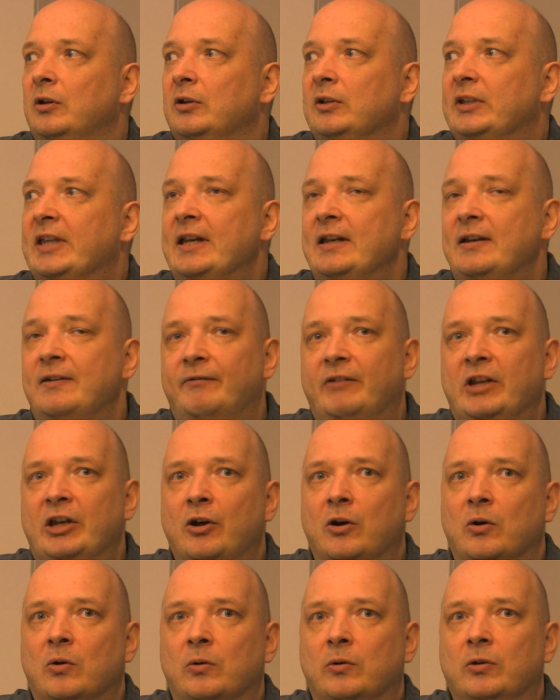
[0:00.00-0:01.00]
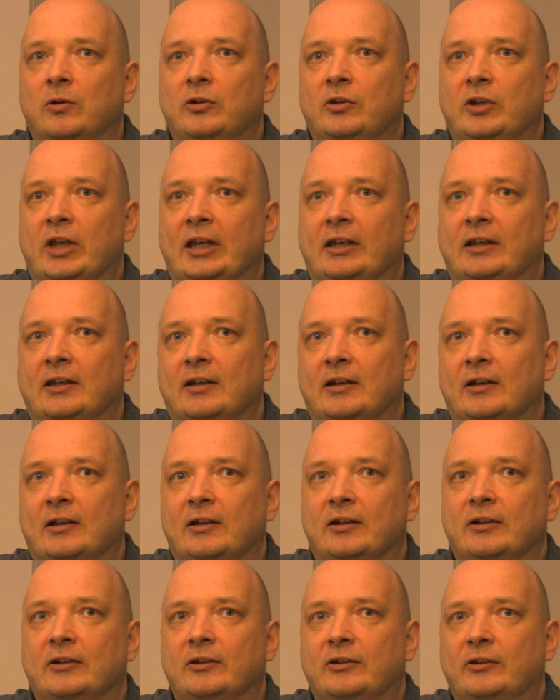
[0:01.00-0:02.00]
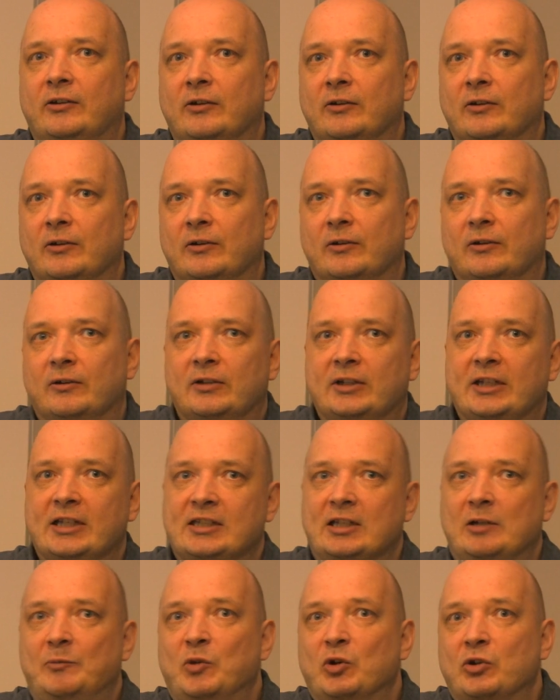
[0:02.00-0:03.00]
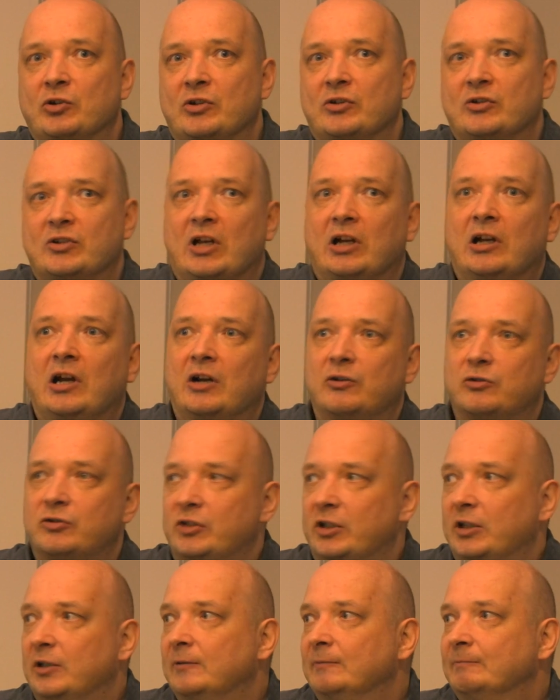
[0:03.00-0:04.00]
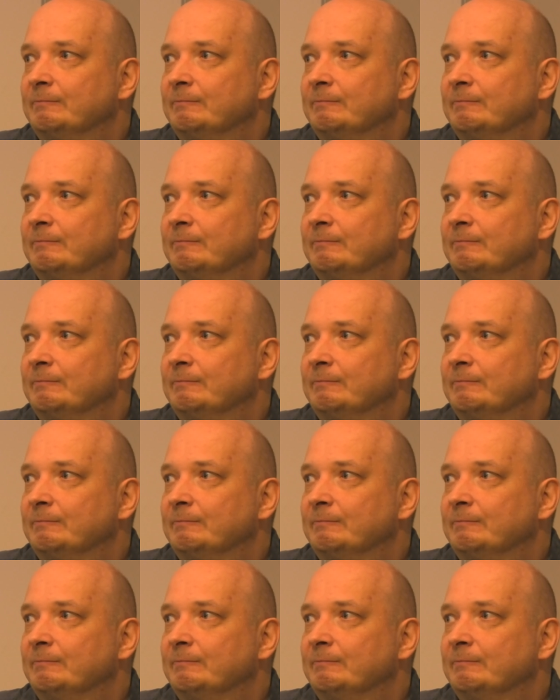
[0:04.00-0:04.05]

then we know that the distributions are Gaussian.